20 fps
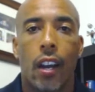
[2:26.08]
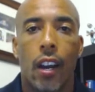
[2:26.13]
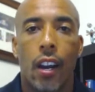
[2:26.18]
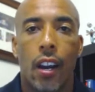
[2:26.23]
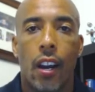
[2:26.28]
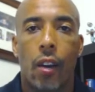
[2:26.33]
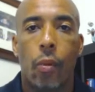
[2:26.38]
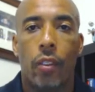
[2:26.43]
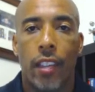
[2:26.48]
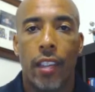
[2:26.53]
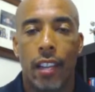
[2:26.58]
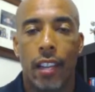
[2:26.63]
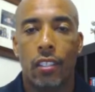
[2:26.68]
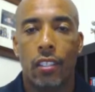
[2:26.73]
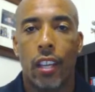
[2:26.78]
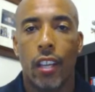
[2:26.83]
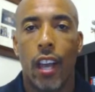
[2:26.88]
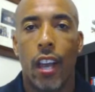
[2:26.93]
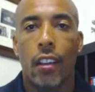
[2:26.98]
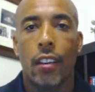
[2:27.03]
Uh, with that
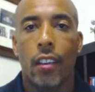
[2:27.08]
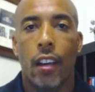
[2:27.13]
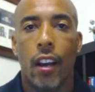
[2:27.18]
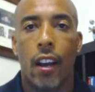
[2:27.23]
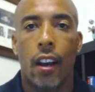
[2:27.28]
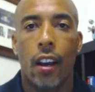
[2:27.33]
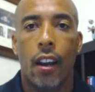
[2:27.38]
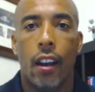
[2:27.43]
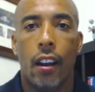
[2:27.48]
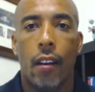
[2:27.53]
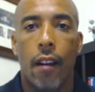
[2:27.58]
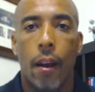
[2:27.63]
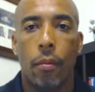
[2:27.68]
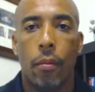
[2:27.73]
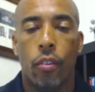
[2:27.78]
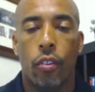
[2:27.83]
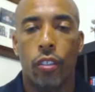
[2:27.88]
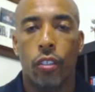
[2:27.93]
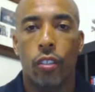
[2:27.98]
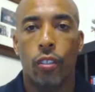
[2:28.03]
said, uh,
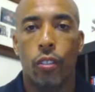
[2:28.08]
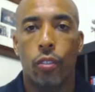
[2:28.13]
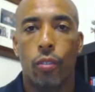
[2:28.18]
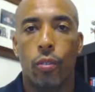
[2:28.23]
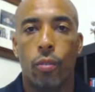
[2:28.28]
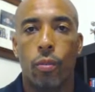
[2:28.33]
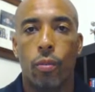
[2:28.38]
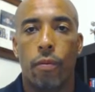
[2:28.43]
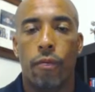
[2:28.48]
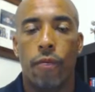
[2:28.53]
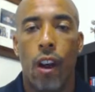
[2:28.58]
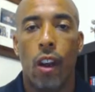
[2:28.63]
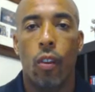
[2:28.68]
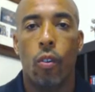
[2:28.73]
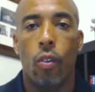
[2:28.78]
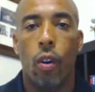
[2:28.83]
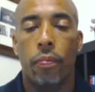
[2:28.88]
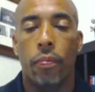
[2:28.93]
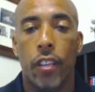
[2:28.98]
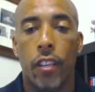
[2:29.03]
I'm going to
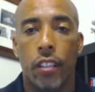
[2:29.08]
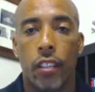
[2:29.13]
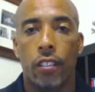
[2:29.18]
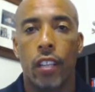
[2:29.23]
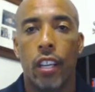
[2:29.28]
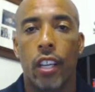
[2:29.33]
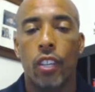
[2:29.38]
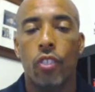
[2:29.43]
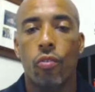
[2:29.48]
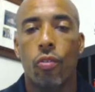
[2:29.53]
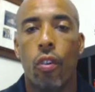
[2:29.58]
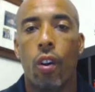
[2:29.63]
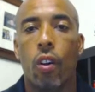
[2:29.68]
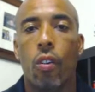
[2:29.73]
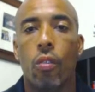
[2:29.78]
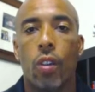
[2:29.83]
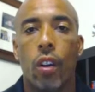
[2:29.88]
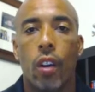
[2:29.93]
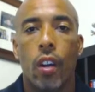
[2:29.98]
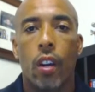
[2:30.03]
follow up this
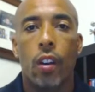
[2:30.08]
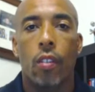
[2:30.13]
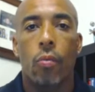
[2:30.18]
intro